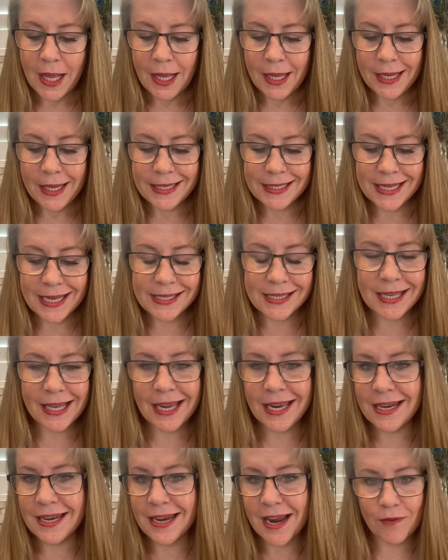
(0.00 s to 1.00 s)
He says that
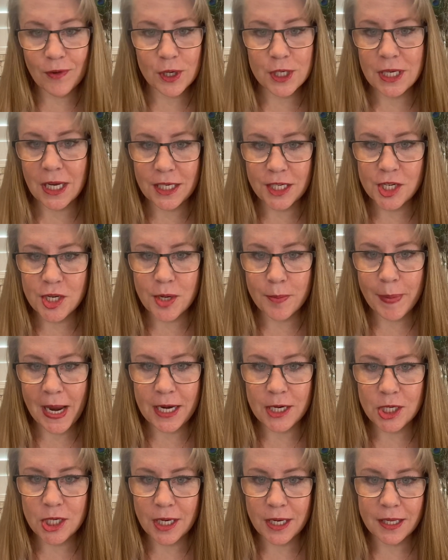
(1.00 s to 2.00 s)
he never touched a
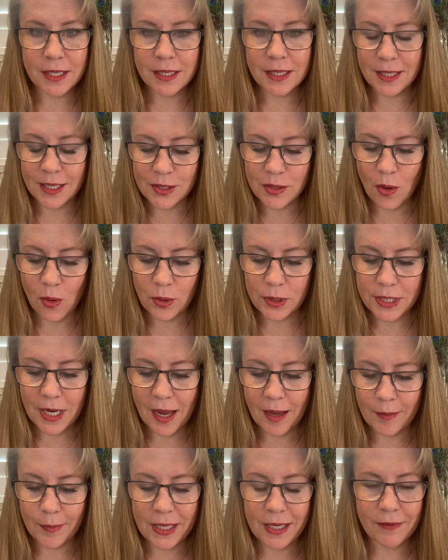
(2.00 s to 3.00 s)
patient this whole
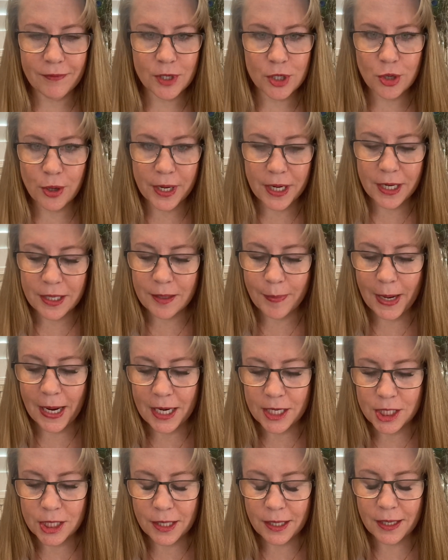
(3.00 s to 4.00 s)
time. He never treated a
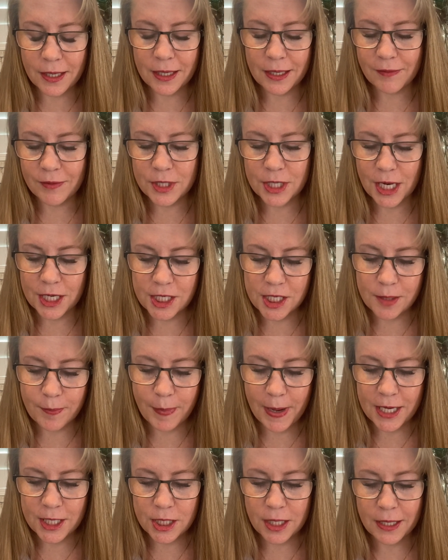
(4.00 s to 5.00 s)
patient. He never touched a
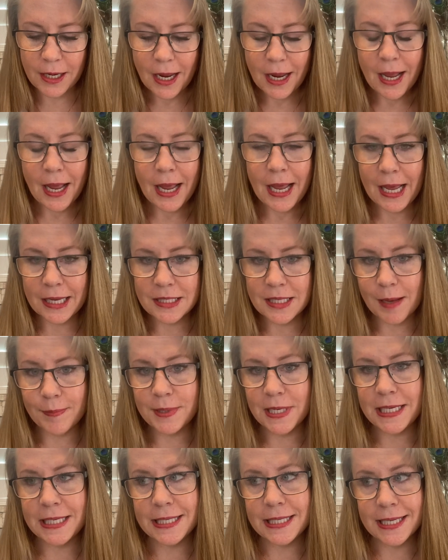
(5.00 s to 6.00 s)
patient,
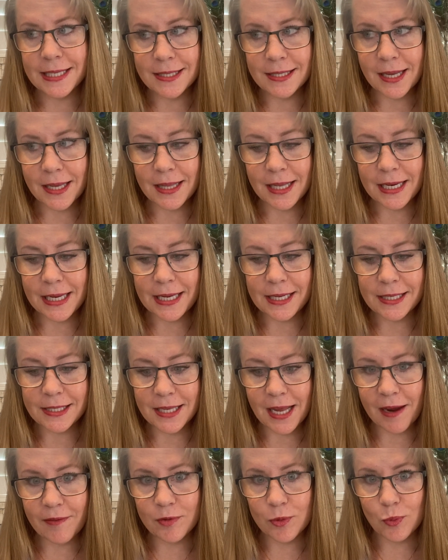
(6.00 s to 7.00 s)
except he did say that he
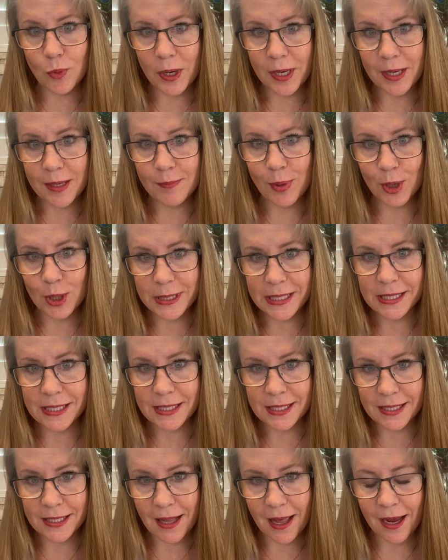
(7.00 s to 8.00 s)
saved one
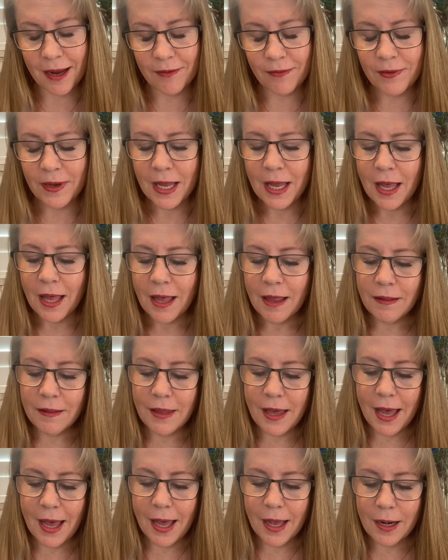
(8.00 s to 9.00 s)
person's life
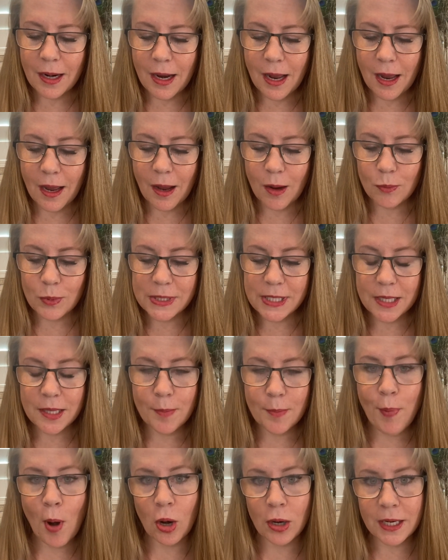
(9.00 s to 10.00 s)
that was in the
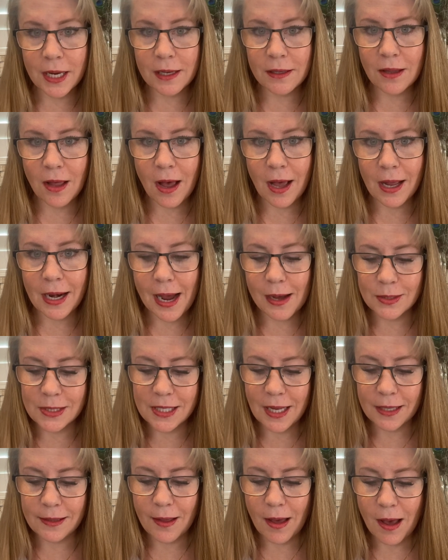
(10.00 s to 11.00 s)
parking lot
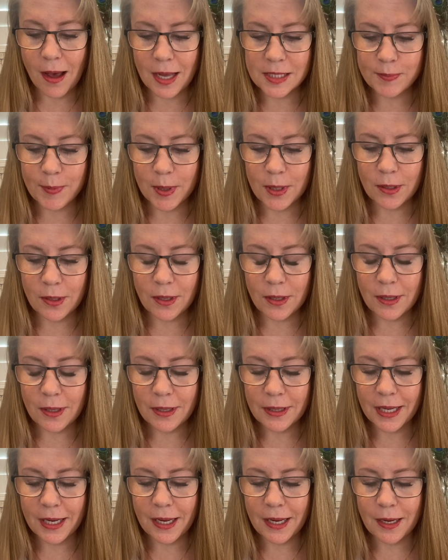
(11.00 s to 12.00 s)
outside the hospital,
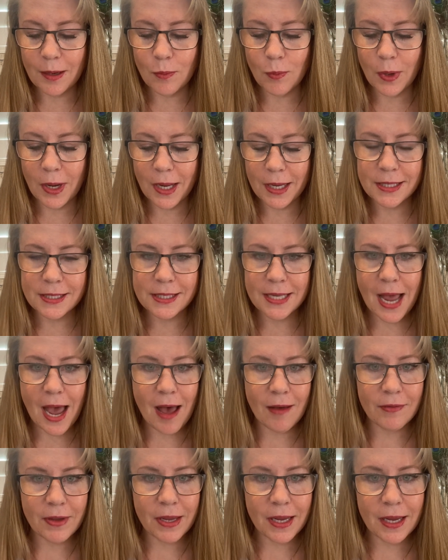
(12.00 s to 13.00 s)
that he was
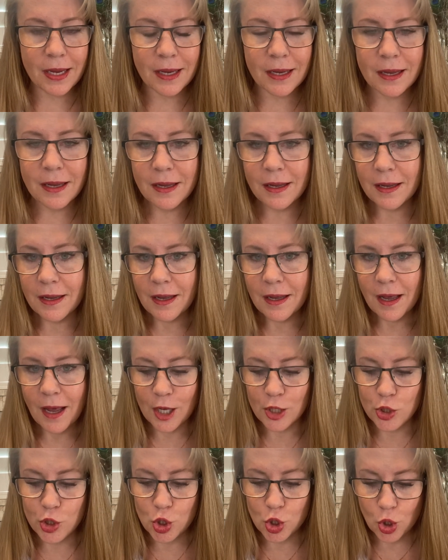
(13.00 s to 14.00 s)
having
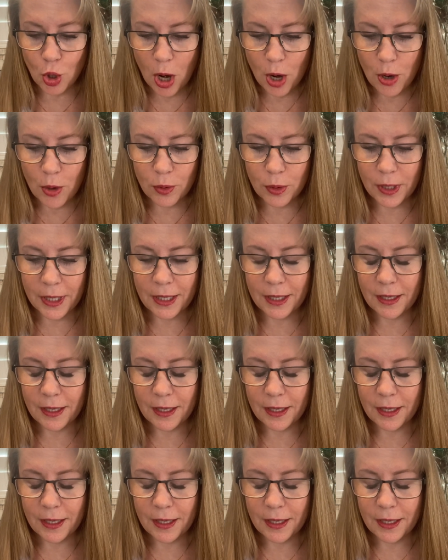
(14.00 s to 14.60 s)
a stroke.